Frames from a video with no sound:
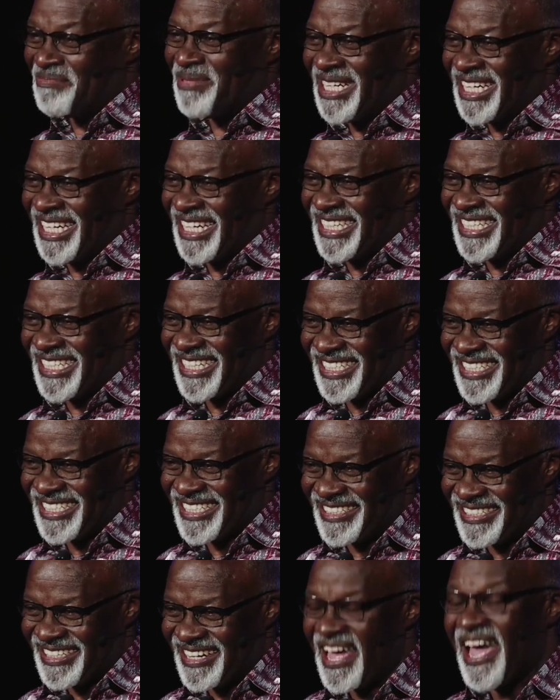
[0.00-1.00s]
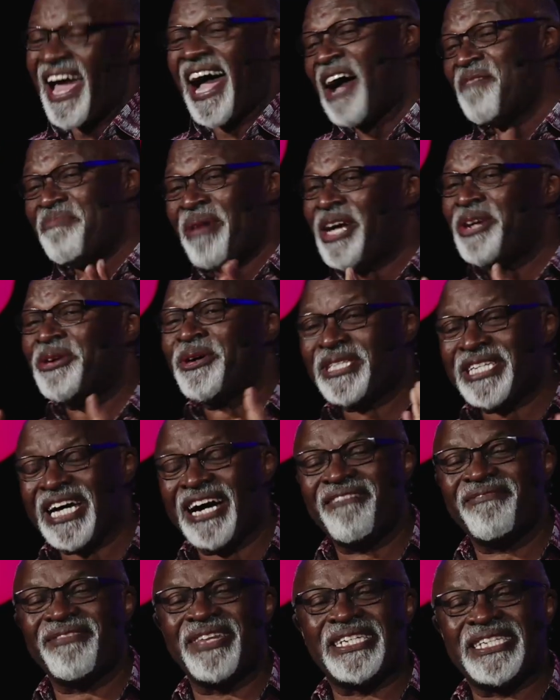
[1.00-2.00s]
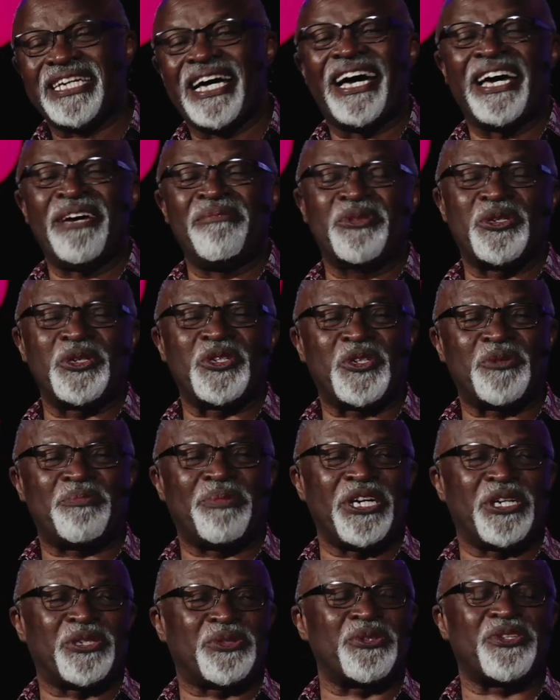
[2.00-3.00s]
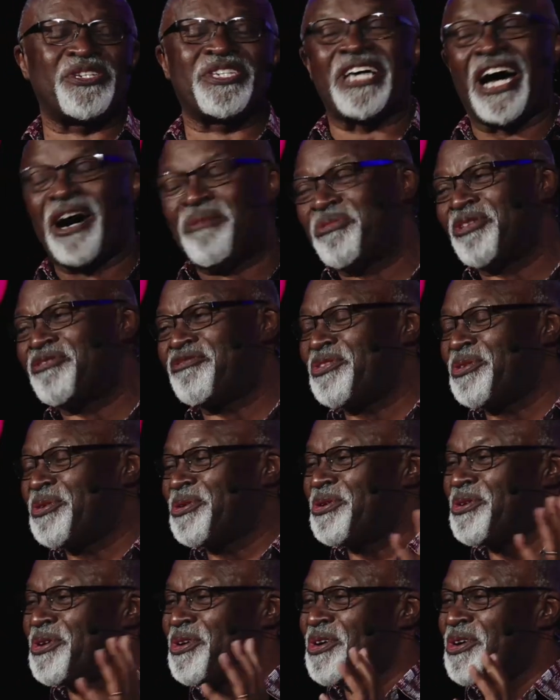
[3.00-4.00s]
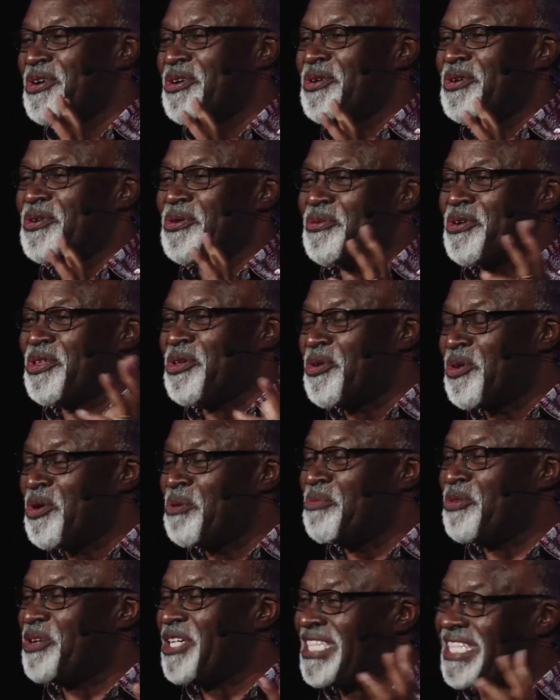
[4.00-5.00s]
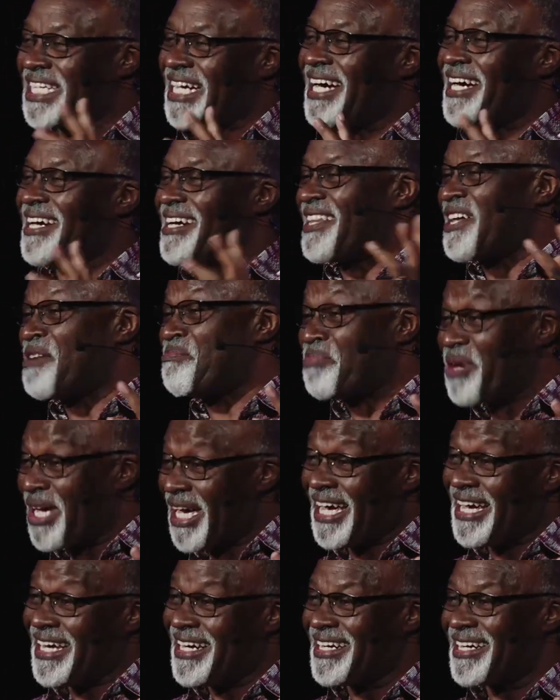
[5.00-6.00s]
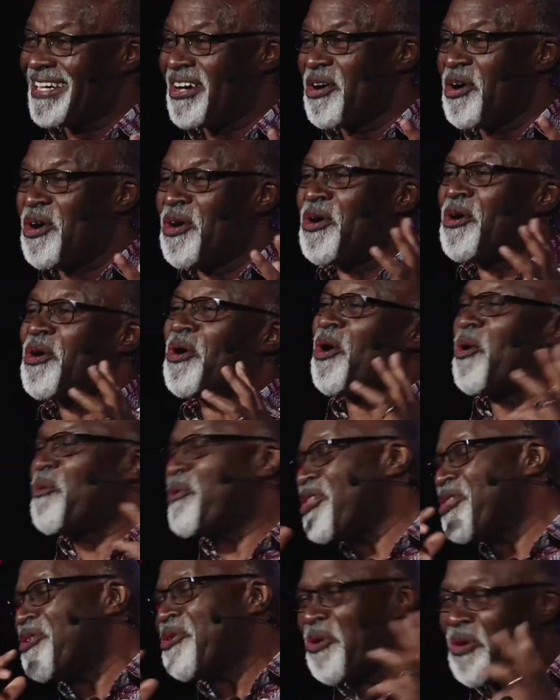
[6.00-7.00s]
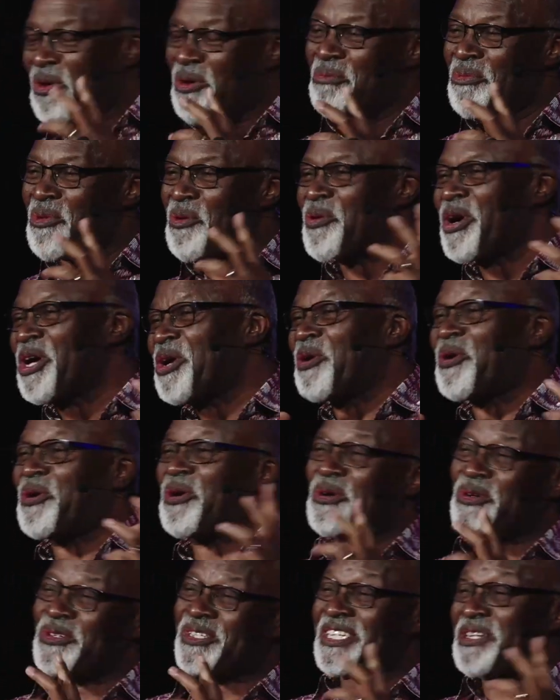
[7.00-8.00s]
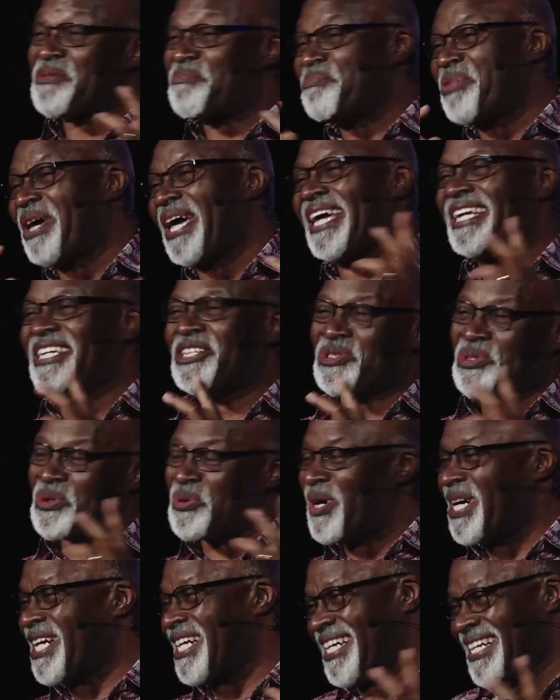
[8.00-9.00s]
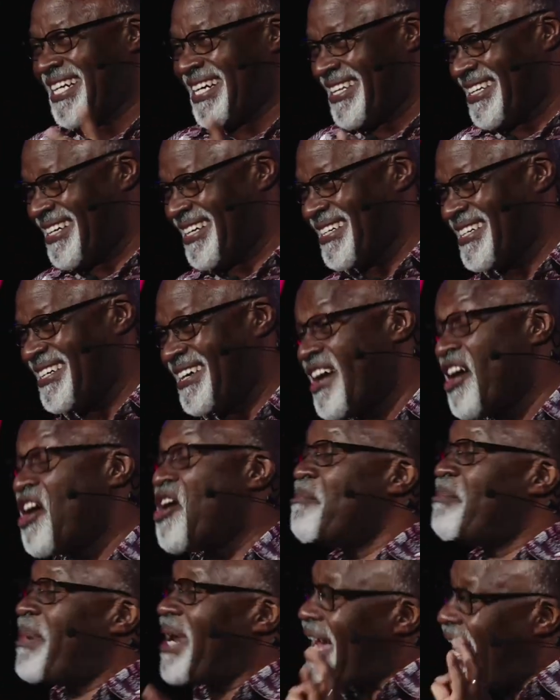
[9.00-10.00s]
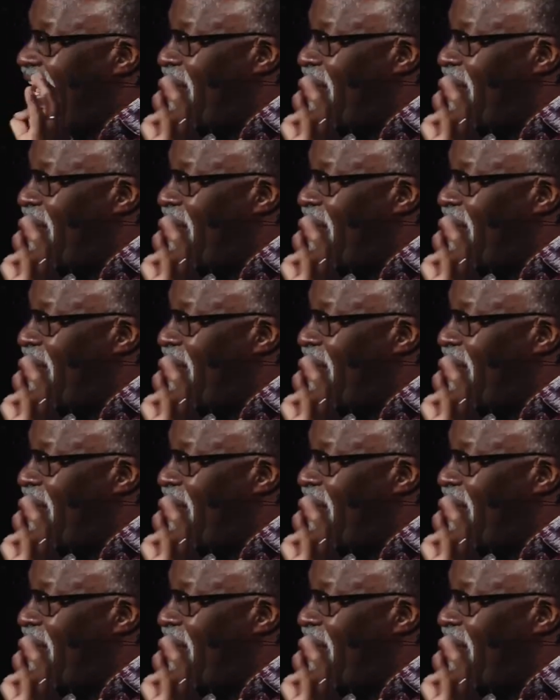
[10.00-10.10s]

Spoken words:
delighted. I may not have the time to speak to some of you with whom we shared the pain or with whom we caused pain to one another. But I